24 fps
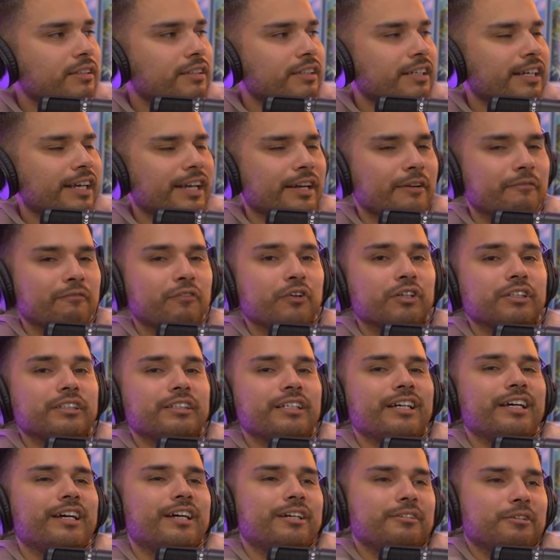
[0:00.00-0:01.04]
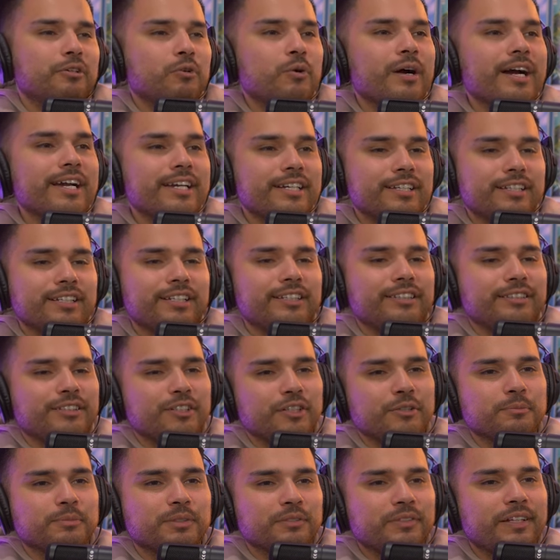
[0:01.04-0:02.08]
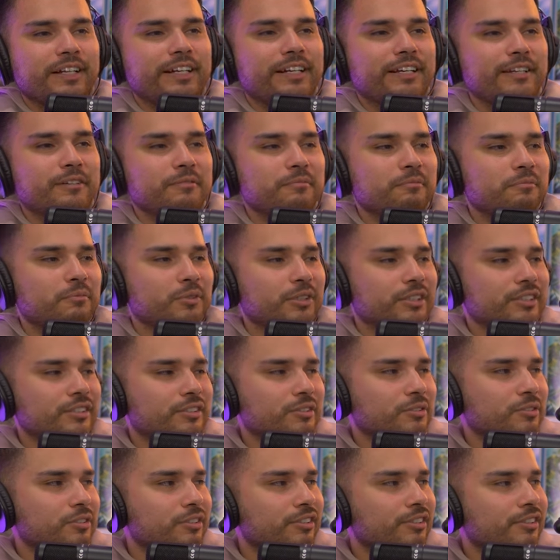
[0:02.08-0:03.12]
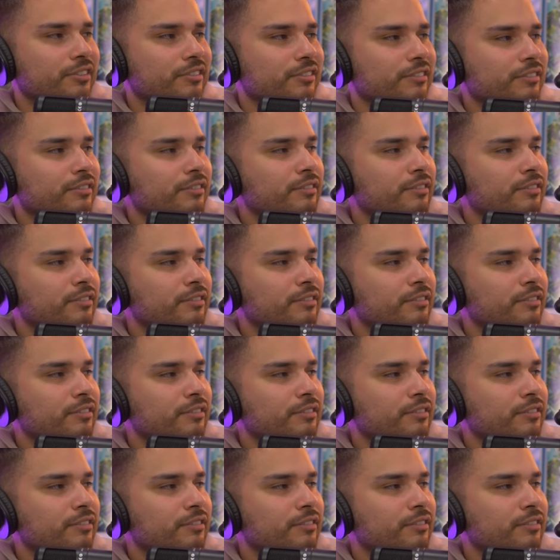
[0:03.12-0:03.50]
What's up, last? Uh, quiet in terms of like him, but he's usually.